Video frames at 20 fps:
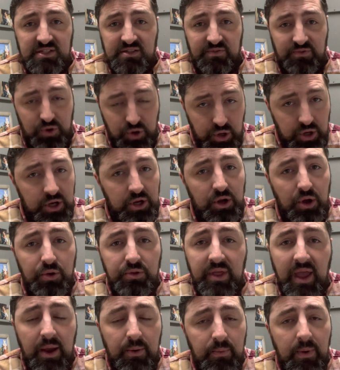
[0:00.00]
if you're going to go
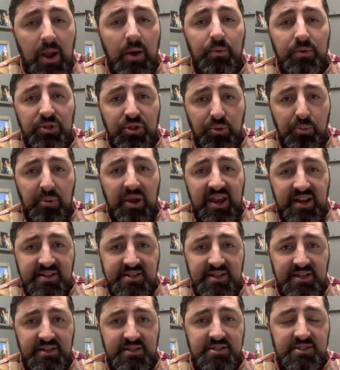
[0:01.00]
that route with your
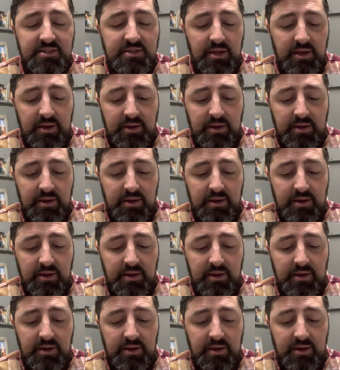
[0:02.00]
paintings,